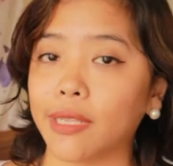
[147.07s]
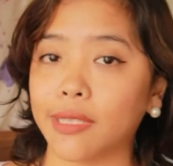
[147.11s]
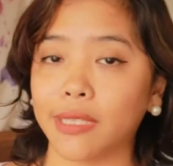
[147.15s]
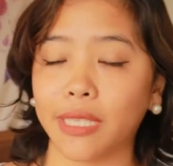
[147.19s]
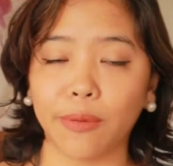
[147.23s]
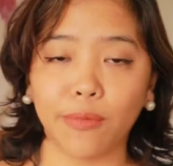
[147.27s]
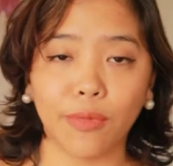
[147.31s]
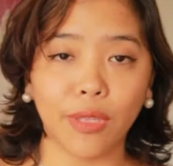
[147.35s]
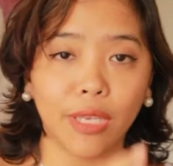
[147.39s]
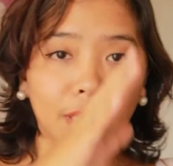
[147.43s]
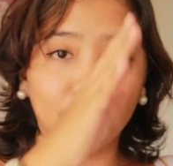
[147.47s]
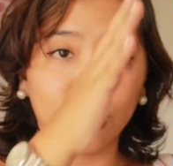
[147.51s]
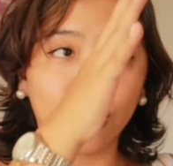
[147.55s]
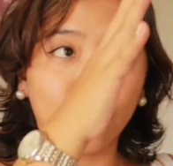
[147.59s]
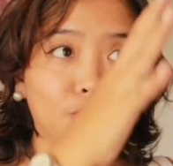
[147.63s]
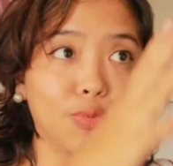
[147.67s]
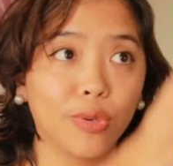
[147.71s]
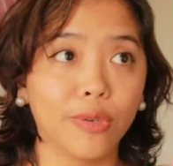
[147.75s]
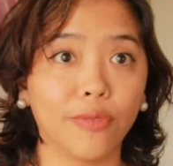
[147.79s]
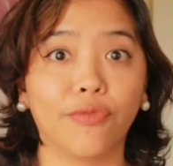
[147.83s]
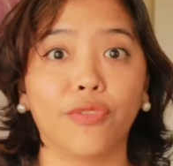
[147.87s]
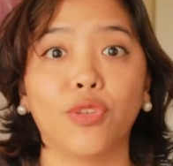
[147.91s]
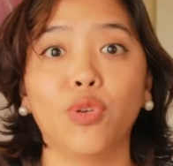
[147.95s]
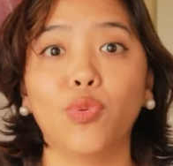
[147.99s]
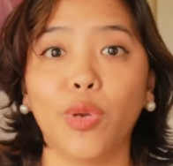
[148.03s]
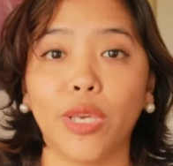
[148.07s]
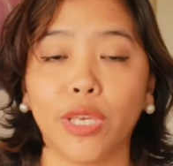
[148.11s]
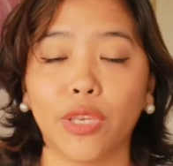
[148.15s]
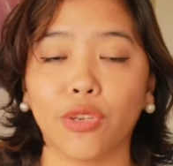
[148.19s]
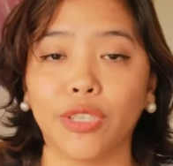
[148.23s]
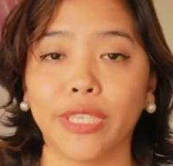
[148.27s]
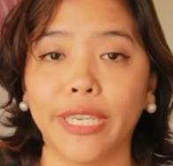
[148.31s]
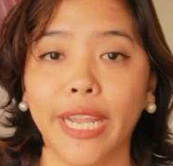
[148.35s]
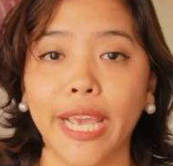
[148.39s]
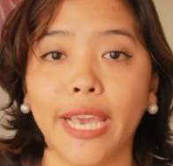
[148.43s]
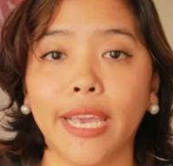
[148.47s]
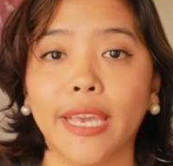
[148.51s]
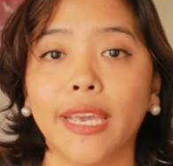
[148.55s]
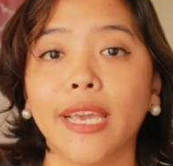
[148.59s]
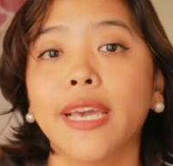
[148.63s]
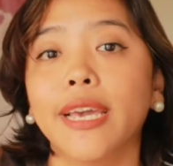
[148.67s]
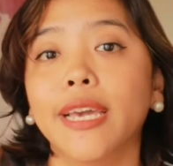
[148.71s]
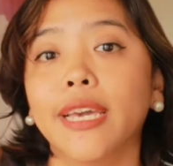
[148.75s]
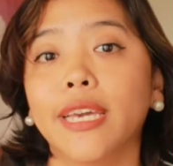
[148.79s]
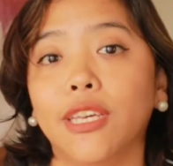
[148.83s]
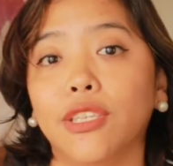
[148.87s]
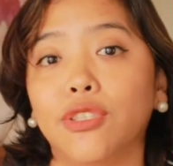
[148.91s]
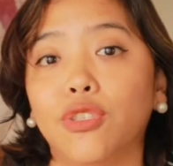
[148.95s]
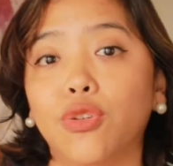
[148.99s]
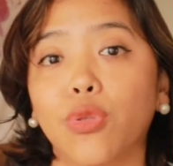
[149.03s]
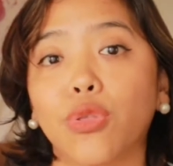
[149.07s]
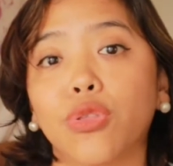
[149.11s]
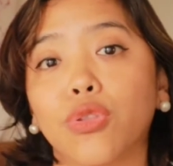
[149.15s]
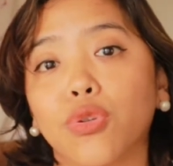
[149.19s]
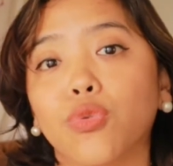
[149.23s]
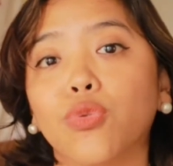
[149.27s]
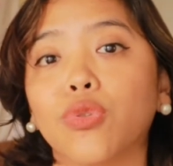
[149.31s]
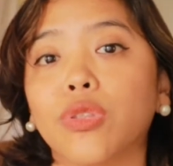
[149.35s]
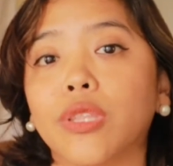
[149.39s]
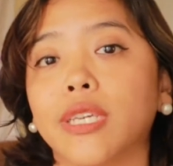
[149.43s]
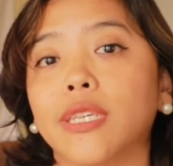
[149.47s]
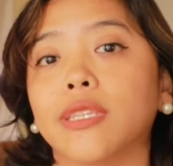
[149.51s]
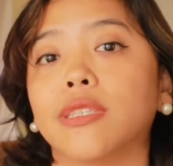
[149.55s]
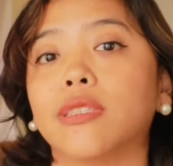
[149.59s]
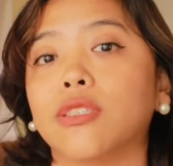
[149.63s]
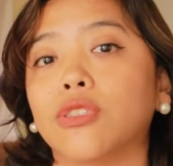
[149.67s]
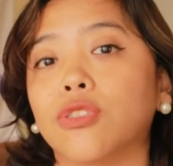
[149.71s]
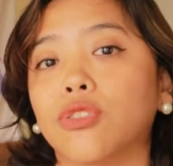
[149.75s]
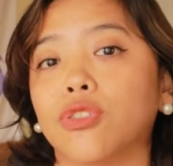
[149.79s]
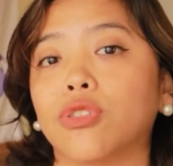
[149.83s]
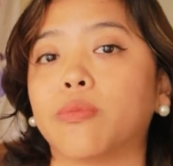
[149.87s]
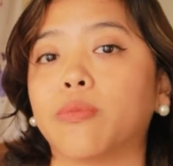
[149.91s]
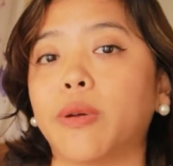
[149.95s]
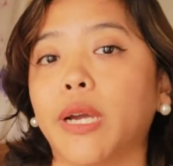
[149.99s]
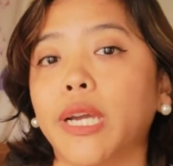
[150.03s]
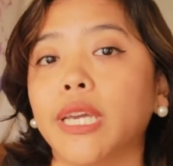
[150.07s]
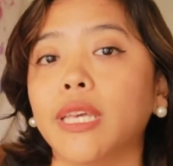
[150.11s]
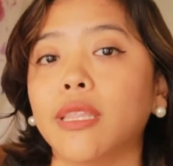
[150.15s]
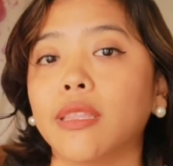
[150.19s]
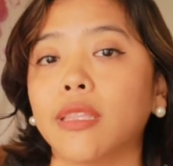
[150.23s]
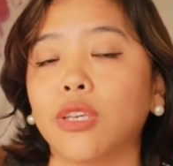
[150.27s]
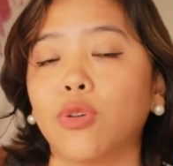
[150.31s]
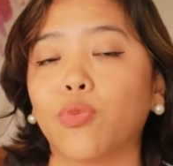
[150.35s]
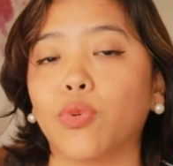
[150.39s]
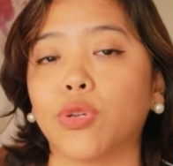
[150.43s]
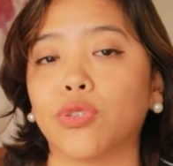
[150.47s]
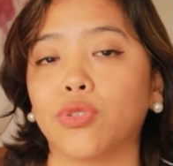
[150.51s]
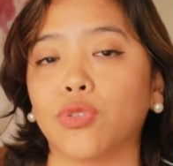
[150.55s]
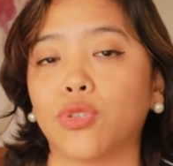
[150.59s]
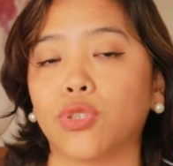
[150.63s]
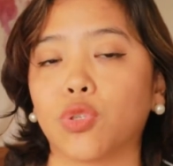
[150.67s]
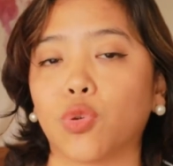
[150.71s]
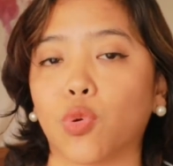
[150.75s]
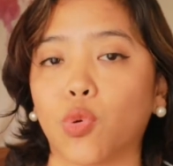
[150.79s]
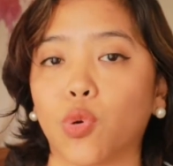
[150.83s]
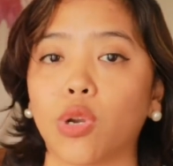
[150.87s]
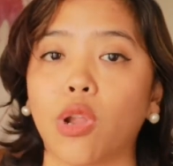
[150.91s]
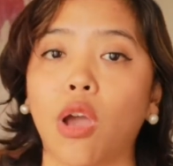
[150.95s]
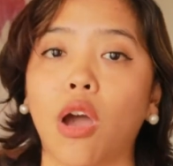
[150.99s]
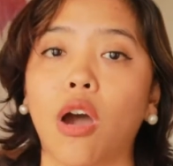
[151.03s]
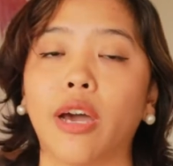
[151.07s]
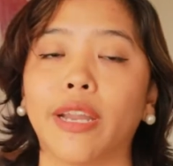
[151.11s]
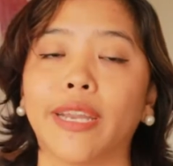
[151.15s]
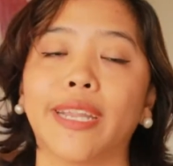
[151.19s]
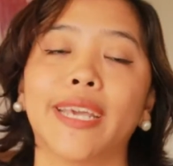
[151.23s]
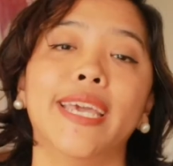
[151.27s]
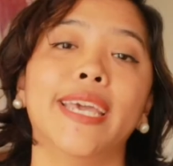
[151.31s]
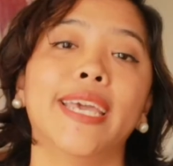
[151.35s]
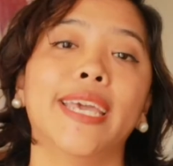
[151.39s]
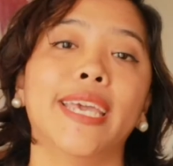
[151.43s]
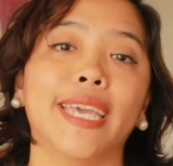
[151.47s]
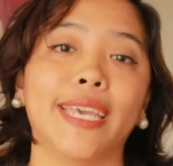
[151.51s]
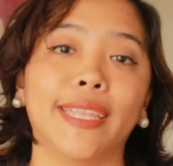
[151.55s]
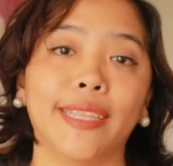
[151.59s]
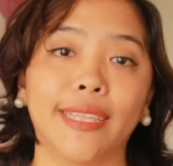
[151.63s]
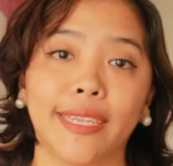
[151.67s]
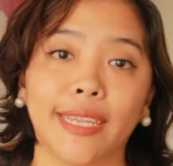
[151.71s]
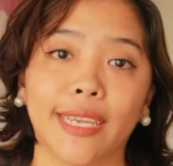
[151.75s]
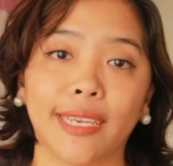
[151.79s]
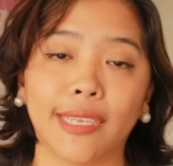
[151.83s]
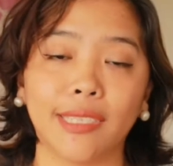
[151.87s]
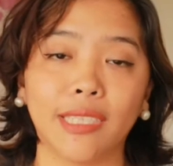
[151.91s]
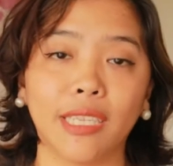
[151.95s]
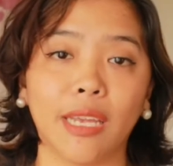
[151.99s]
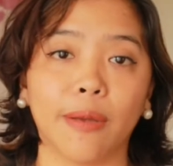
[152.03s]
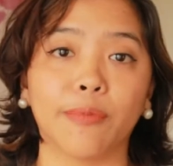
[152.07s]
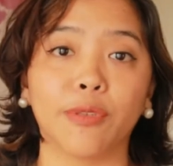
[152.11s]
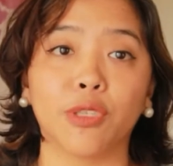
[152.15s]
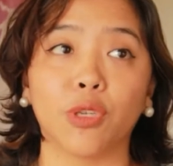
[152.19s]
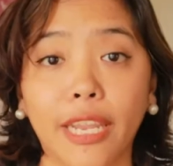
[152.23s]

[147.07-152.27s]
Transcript: Same thing as you're reviewing your day, is you threw things into your bucket that you want to sort on in the next steps.